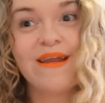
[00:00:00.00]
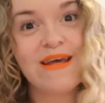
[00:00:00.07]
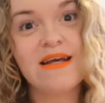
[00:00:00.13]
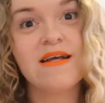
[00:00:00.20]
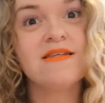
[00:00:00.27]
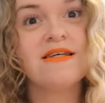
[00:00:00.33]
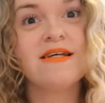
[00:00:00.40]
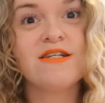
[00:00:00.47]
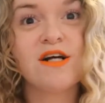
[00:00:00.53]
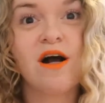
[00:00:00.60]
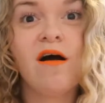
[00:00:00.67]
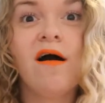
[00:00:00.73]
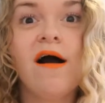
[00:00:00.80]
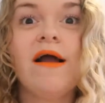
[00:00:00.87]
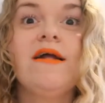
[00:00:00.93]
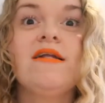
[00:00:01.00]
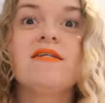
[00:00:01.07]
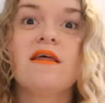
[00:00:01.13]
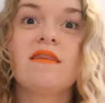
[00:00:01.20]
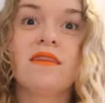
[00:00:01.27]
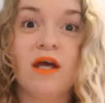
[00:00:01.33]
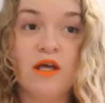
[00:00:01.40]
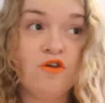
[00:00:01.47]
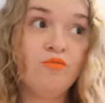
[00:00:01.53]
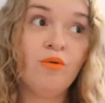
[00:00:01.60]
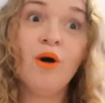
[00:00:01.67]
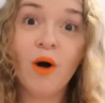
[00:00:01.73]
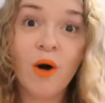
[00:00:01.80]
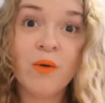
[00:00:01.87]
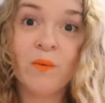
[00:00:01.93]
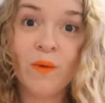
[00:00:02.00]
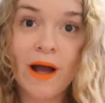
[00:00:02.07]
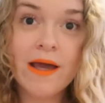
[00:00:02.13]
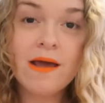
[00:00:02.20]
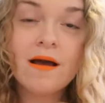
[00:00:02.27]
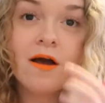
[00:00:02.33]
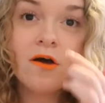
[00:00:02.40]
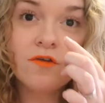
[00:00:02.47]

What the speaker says: easy to hide that you've put on weight.